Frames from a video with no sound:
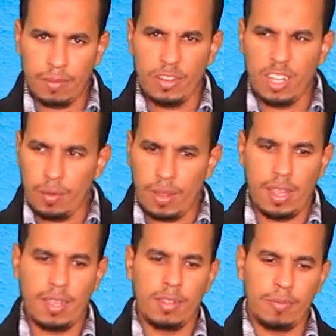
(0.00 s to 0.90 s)

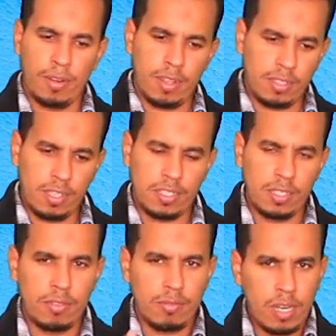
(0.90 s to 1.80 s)
knowing the
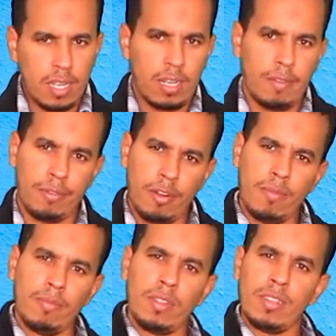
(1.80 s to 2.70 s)
pronunciation directly
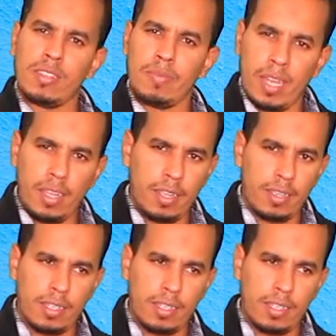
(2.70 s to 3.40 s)
from the spelling.